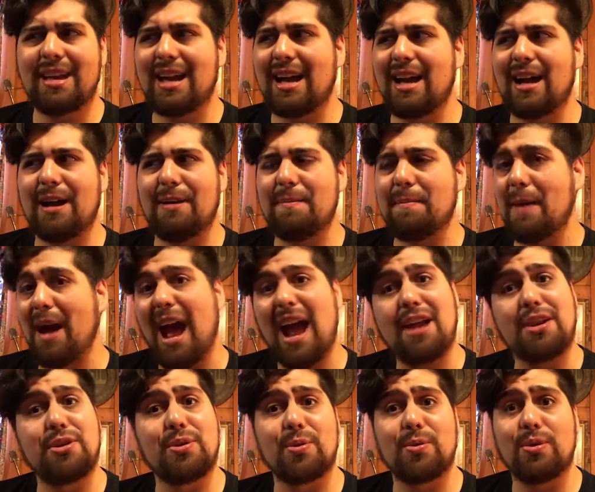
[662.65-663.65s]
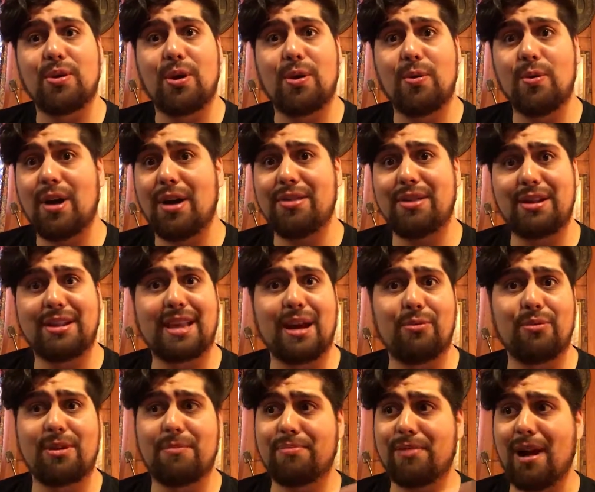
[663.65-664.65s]
I don't know. I think
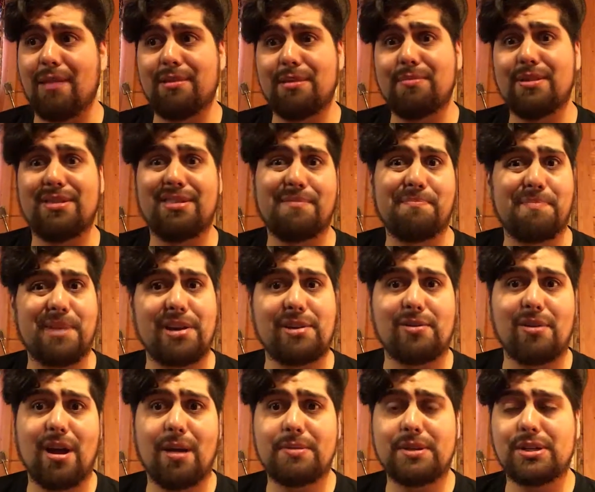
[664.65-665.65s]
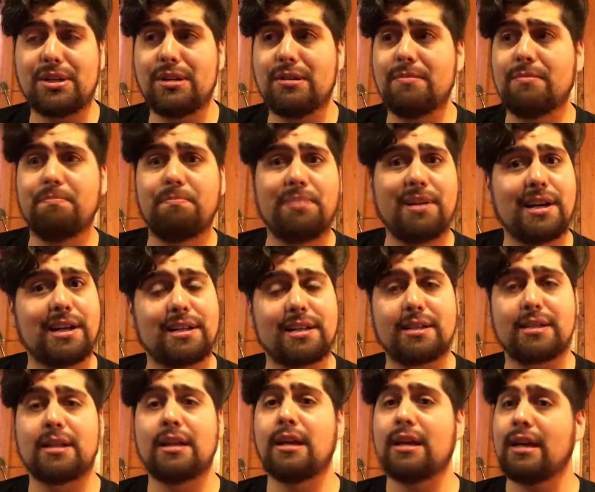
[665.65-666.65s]
that would have probably been the better option.
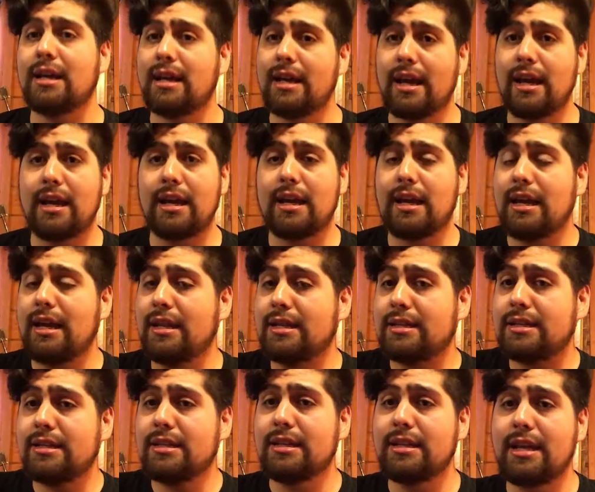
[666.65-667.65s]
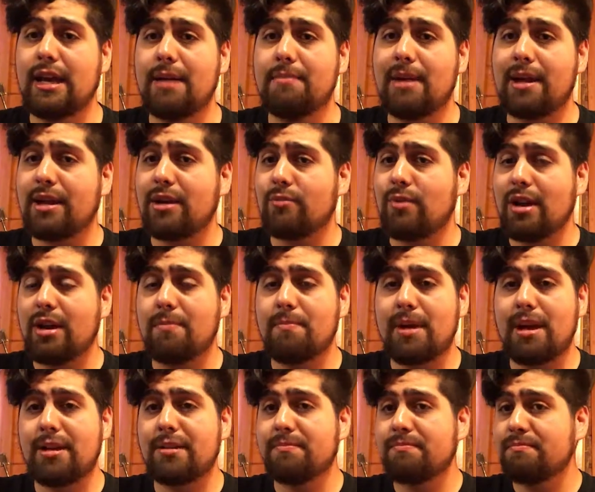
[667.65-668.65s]
But hey, it's still a game I can
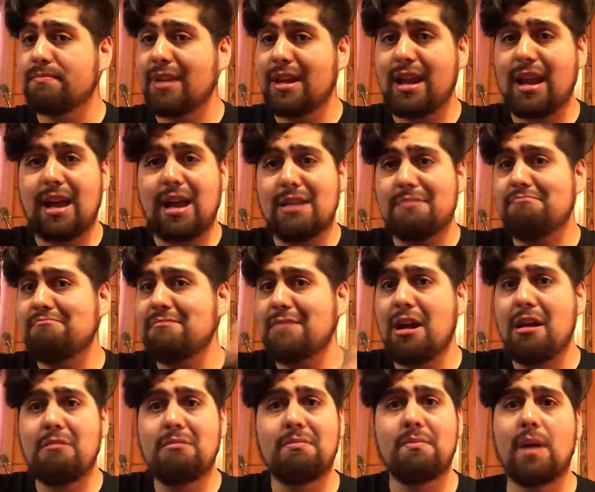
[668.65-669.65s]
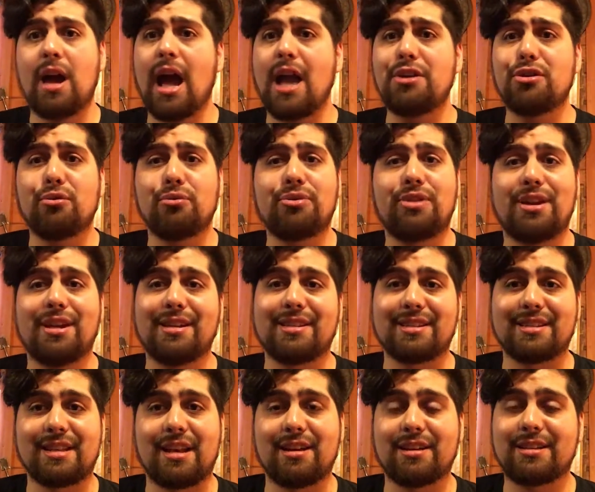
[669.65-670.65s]
recommend. And no, I don't think it
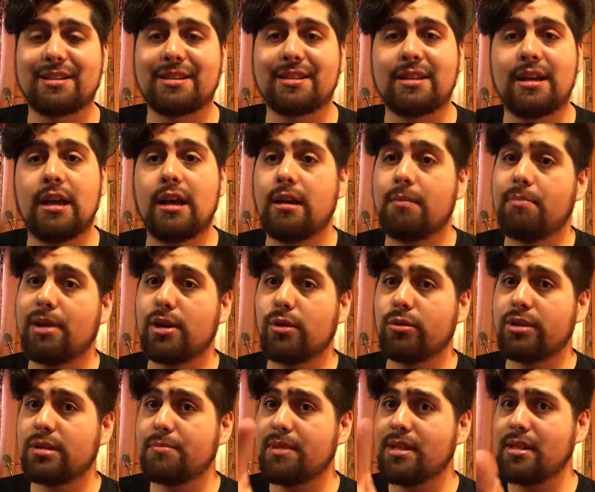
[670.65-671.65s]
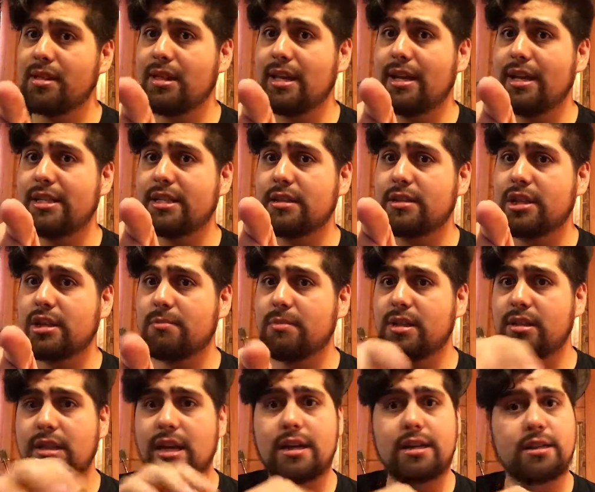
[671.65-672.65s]
sucks. But ultimately, ladies and
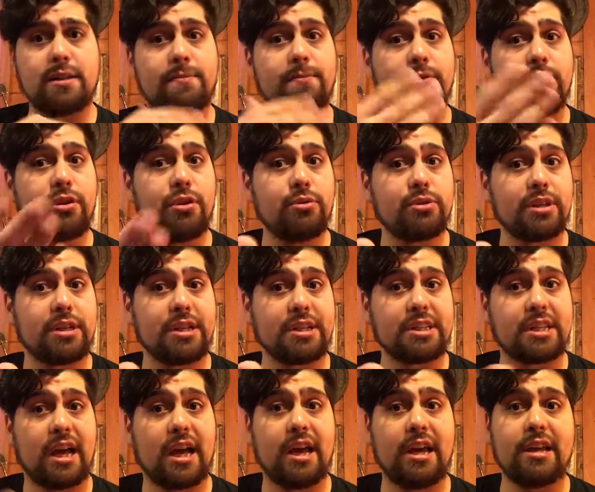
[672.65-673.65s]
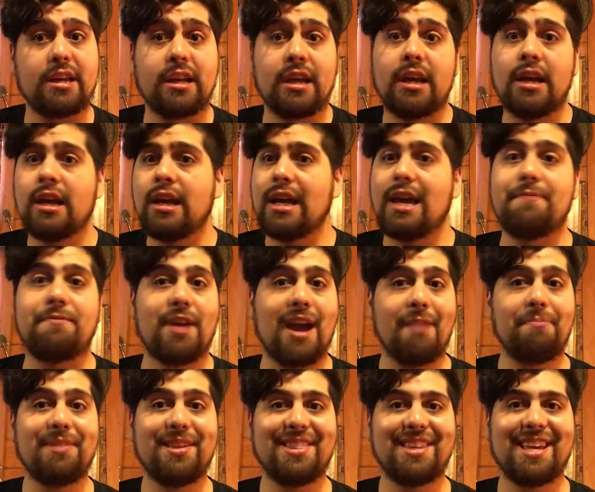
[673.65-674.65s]
gentlemen, that is up for you to decide. If you
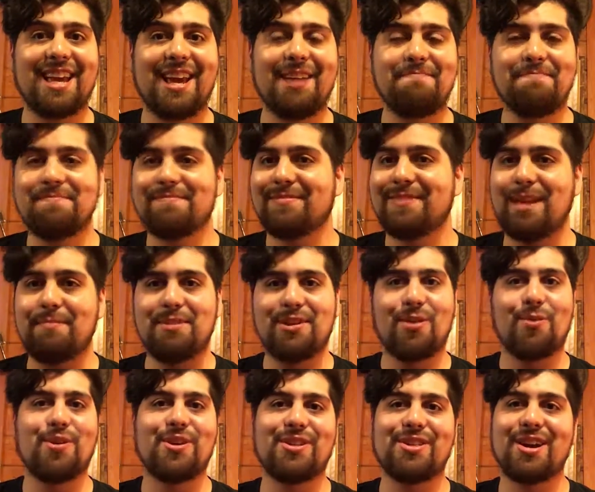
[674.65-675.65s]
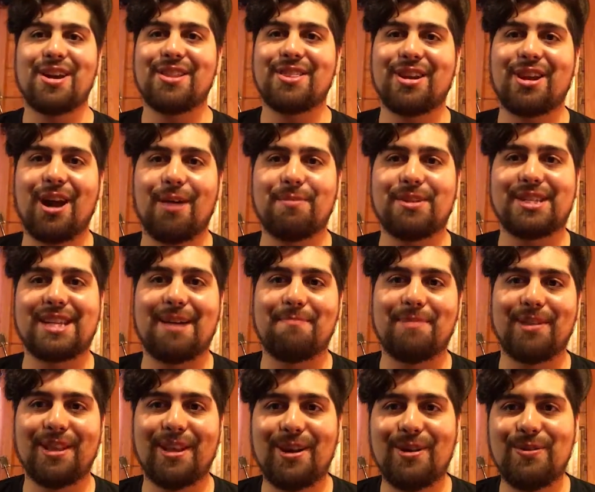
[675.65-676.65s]
have played the game, let me know what you thought in the comments down
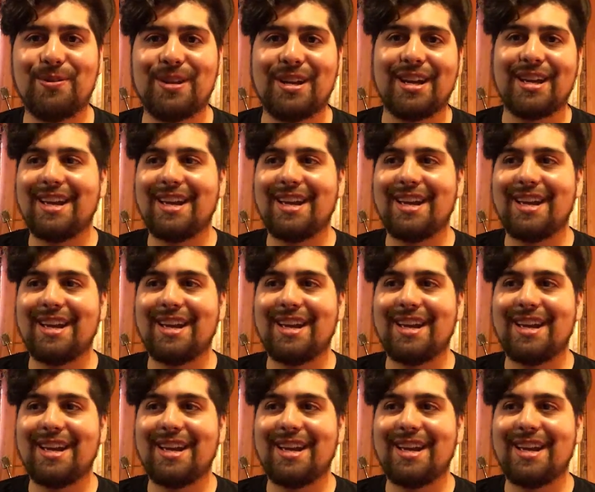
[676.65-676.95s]
below.